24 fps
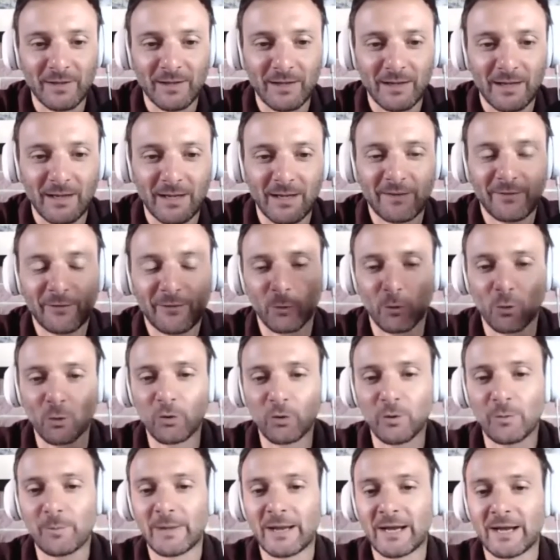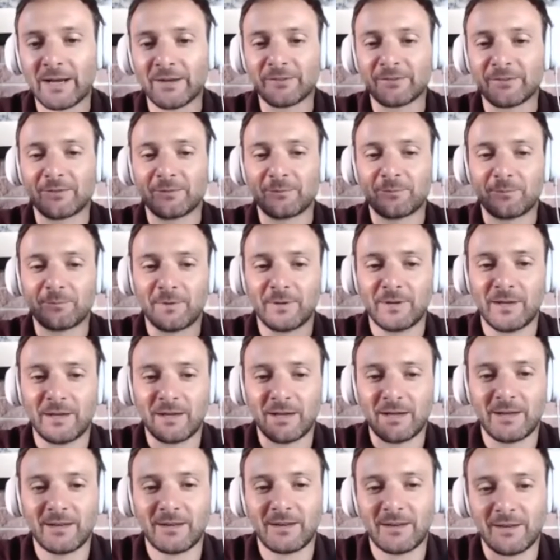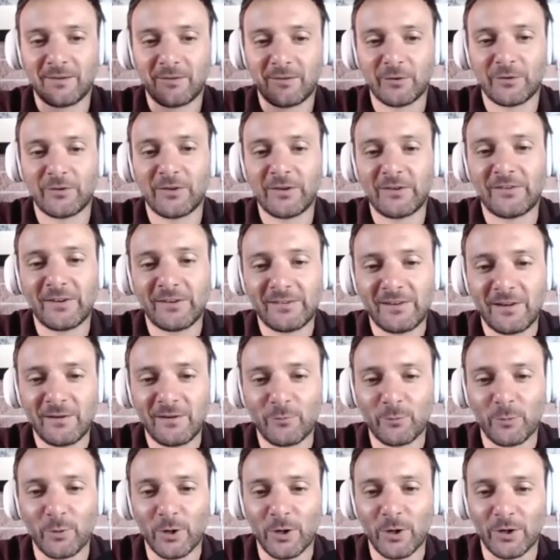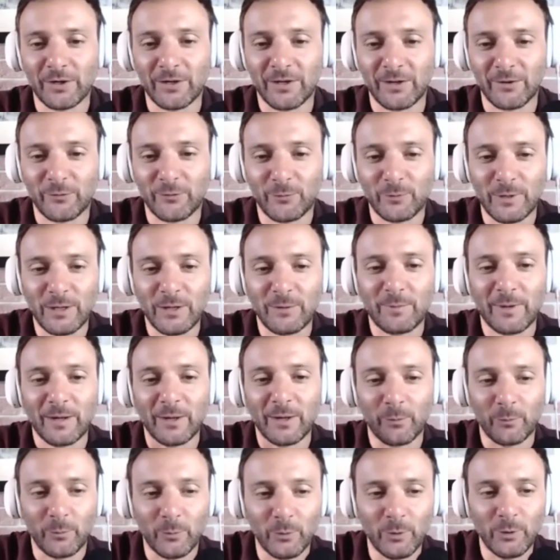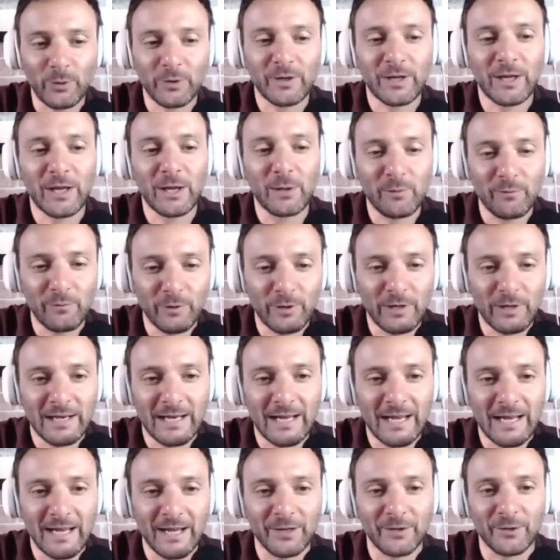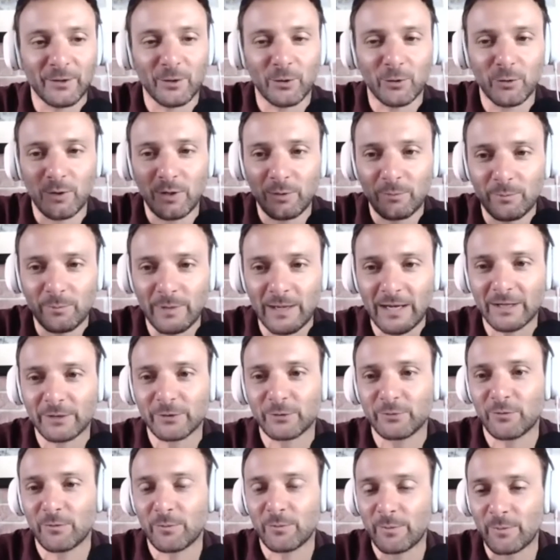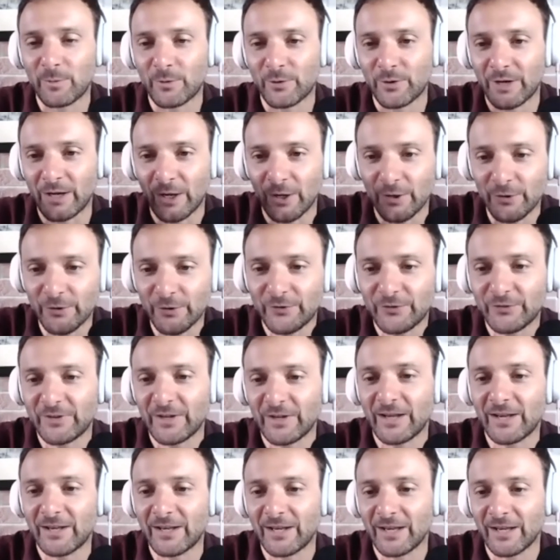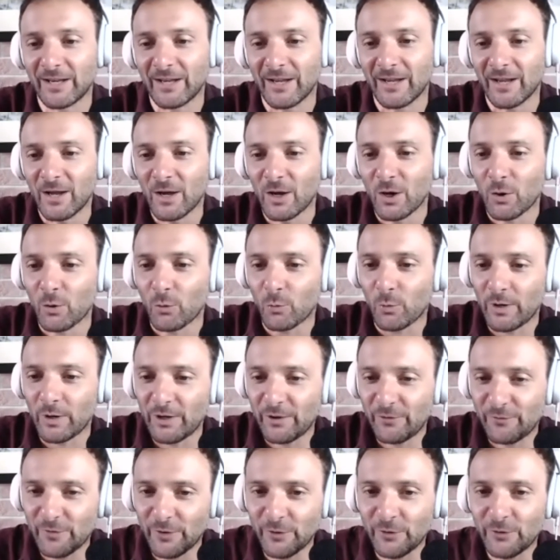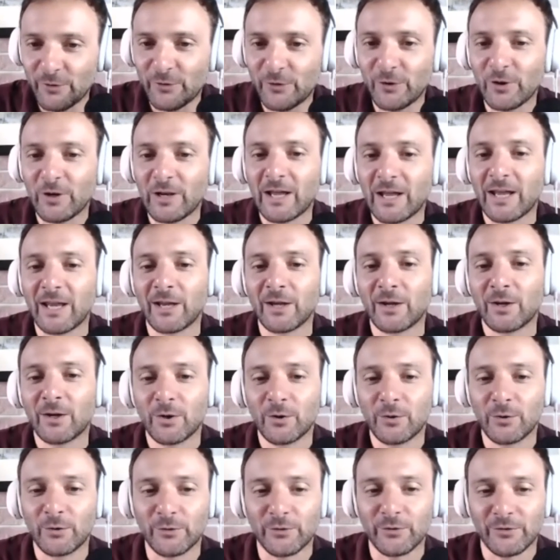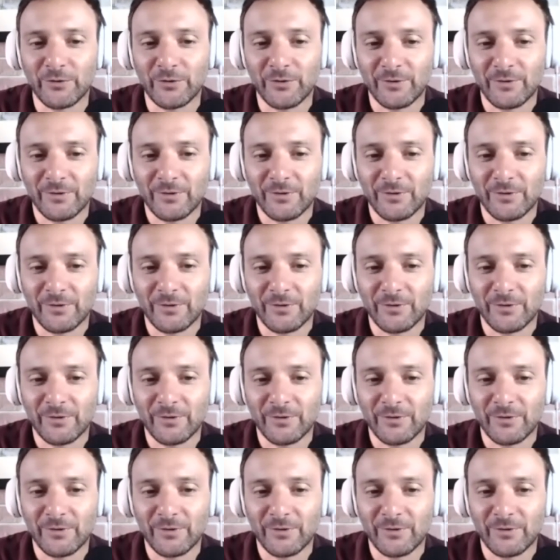it's all about it's a detective work. It's really about working with a client, going back to the memory, understanding what is the underlying cause